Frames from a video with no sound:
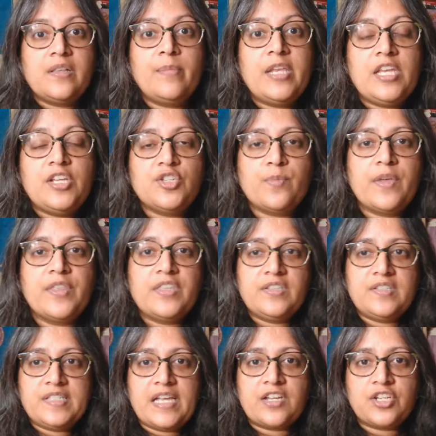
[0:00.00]
a section
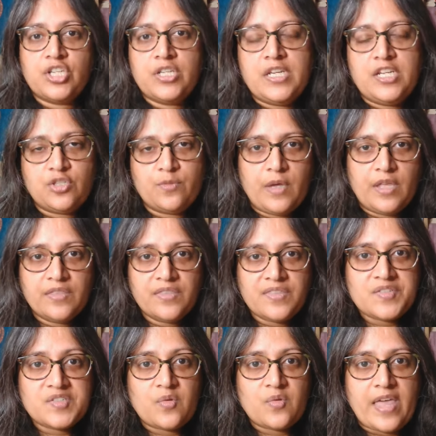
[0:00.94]
each month, so
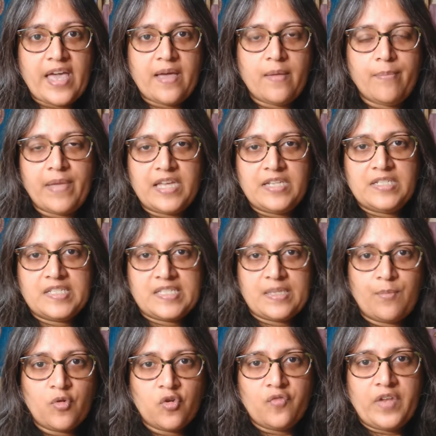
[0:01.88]
that by December of
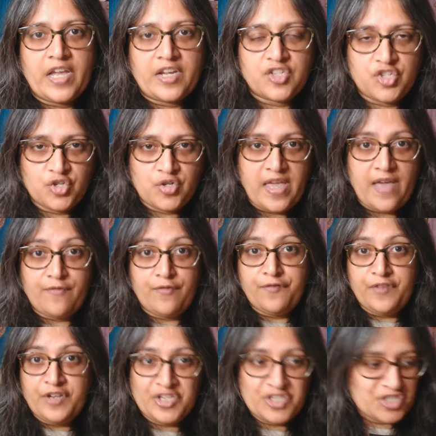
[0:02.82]
next year you have a
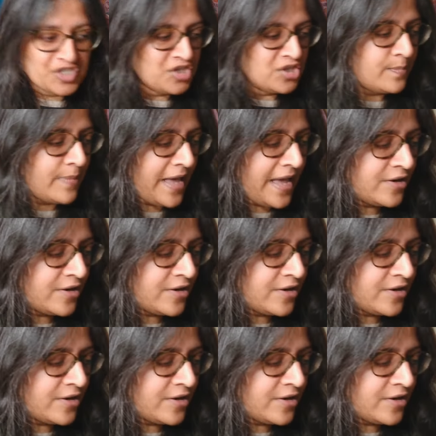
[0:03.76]
finished pattern.